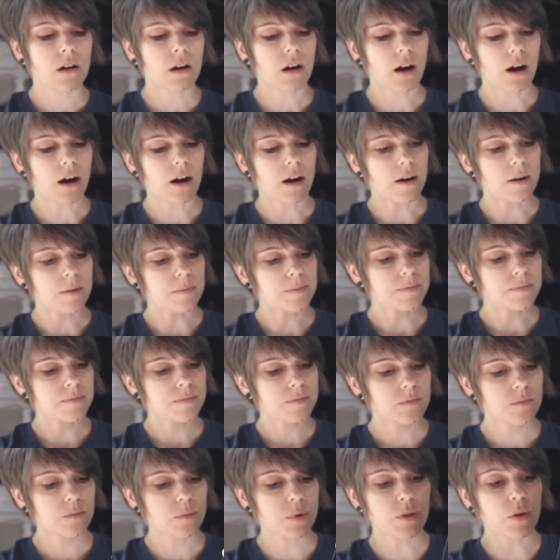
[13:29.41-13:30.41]

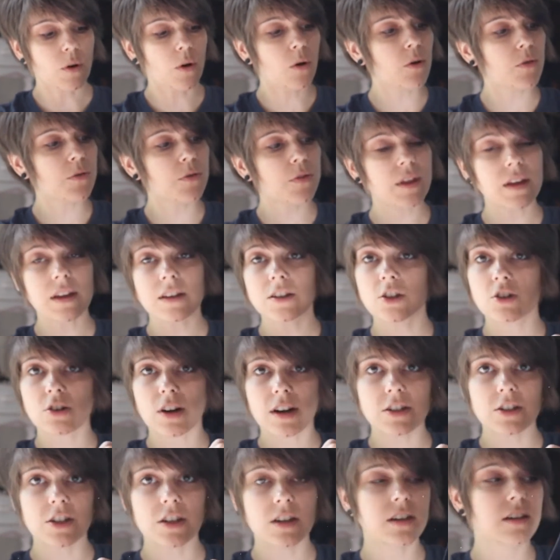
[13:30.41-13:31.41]
But the whole thing is
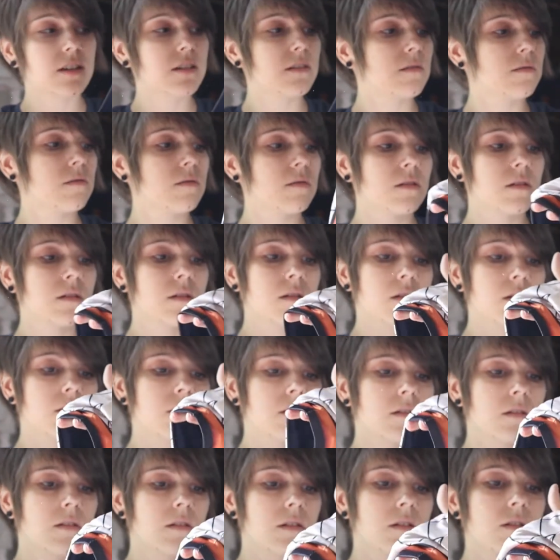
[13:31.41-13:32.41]
stretchy,
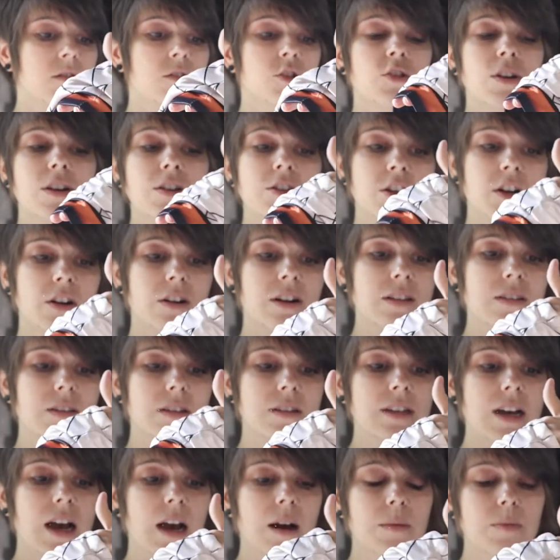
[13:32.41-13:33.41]
stretchier at the
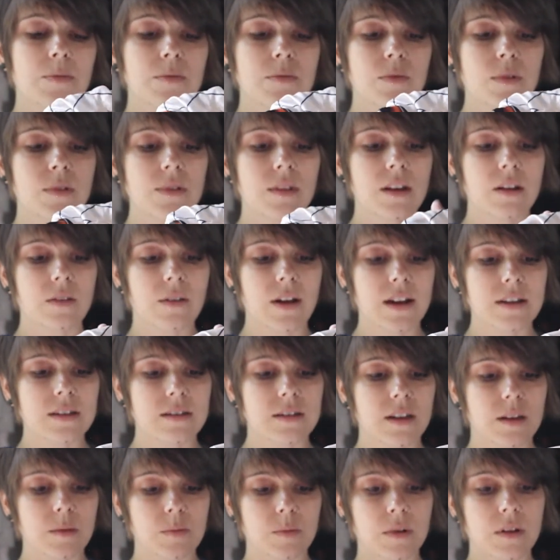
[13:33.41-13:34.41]
top with the
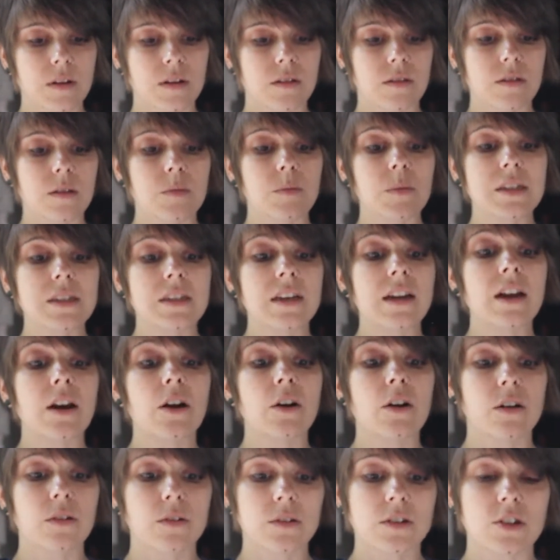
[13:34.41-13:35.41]
elastic, but the
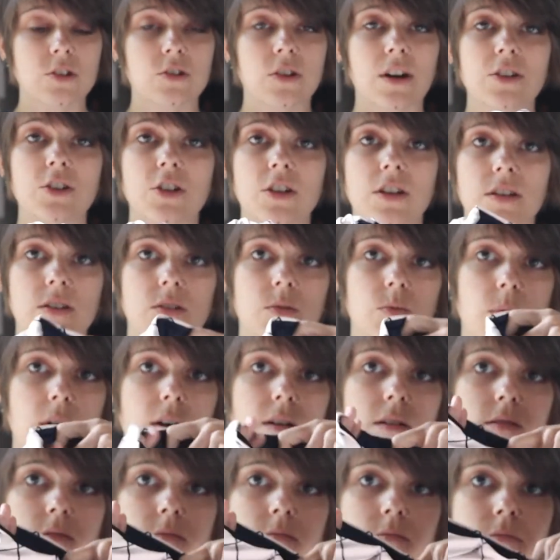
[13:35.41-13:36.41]
material is stretchy as
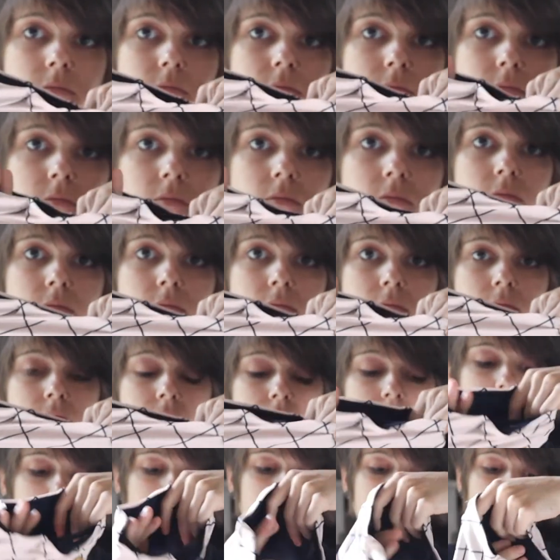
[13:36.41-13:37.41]
well.
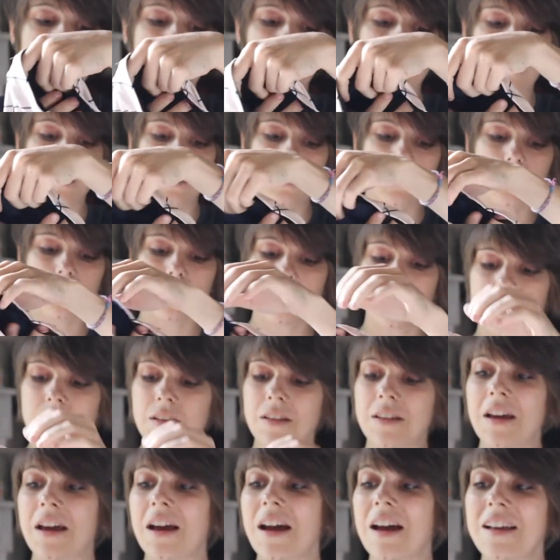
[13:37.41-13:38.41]
But
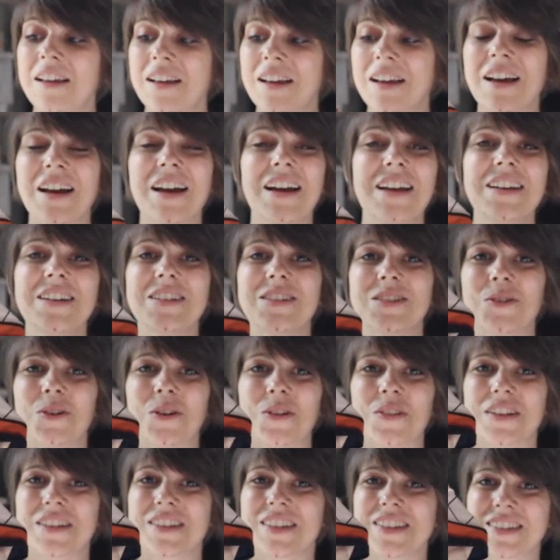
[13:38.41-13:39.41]
I
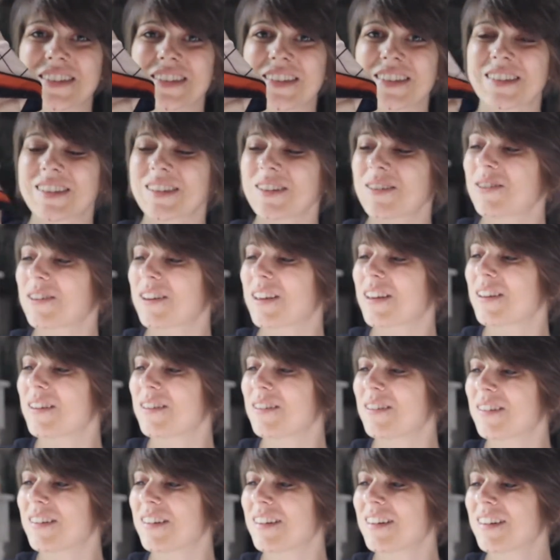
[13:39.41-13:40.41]
adore this. This is so
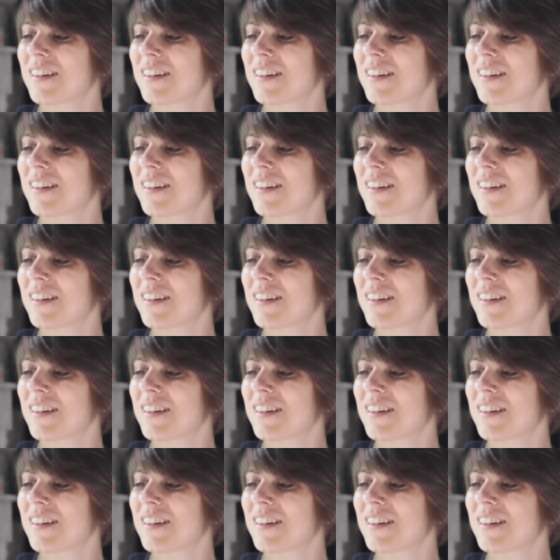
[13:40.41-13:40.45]
cute.